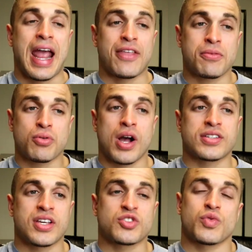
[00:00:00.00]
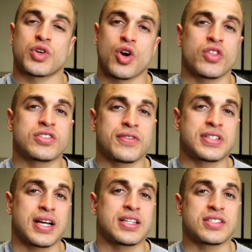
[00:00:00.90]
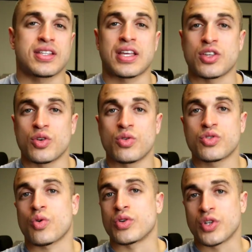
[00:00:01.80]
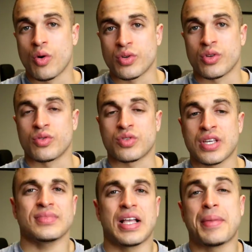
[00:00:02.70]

and their process regardless of the techniques that they use or don't use.